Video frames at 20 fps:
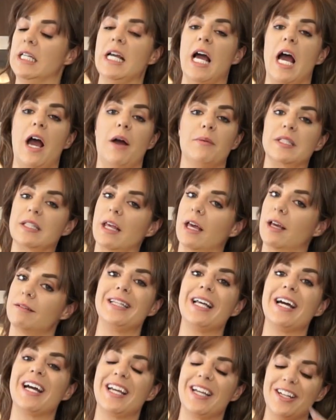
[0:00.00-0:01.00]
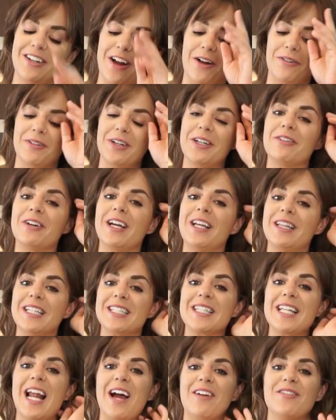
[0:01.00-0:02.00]
I was like, I cannot recreate
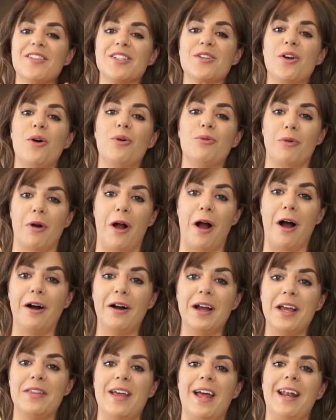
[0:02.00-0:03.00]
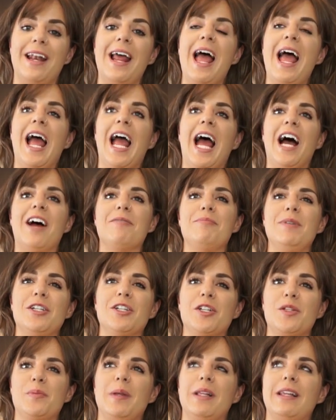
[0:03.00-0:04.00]
this and have this go wrong and then have me
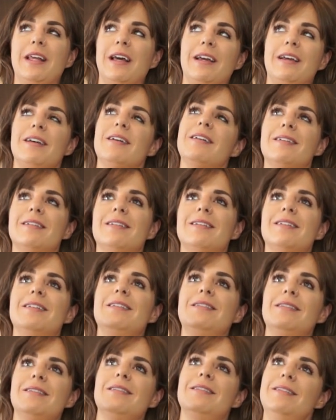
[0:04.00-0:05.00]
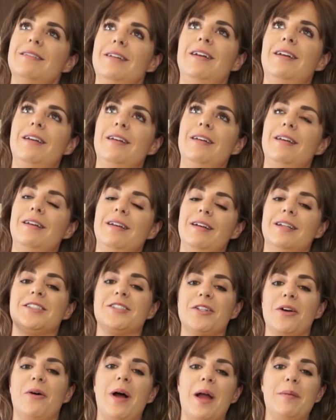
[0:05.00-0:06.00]
just be like, ugh.
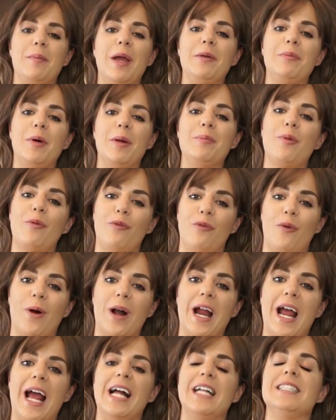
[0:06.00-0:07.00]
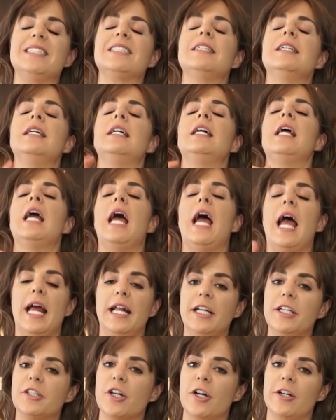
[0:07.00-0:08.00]
So I made one beforehand
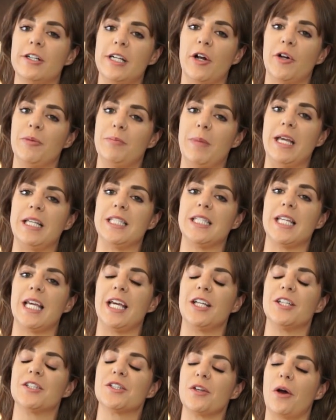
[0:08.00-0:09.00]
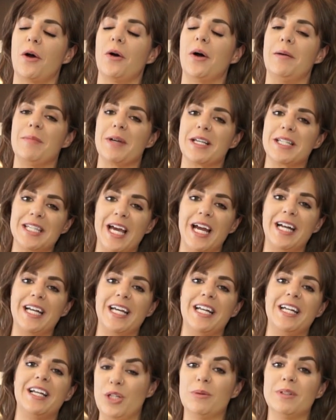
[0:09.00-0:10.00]
and it turned out amazing, so I'm
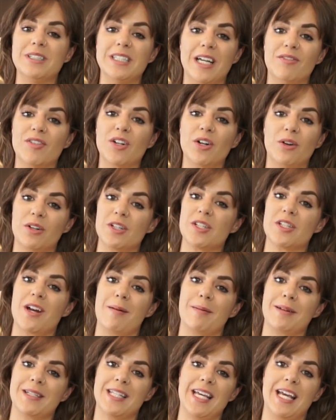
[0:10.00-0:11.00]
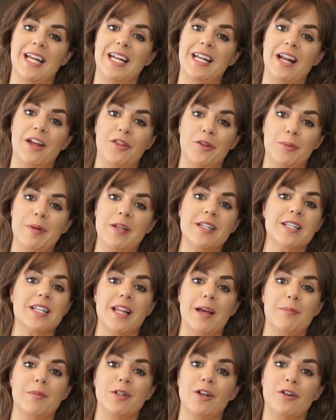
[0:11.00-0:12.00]
excited. You will never go to Starbucks and get another piece
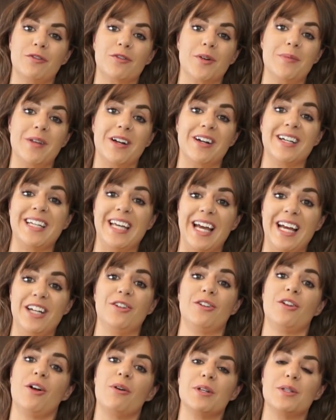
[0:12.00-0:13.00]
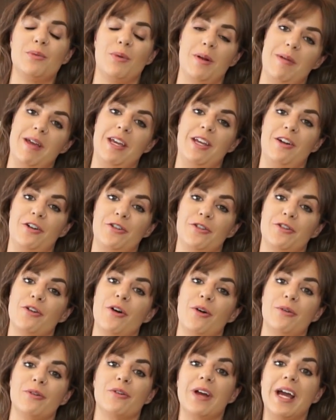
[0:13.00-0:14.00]
of lemon loaf from there again. You'll always want to make it on your
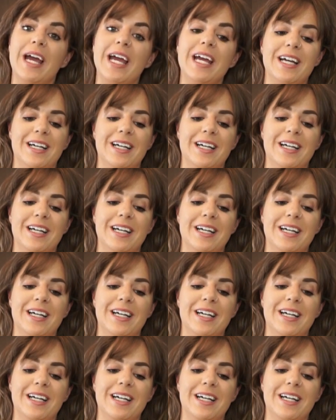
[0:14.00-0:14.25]
own, okay?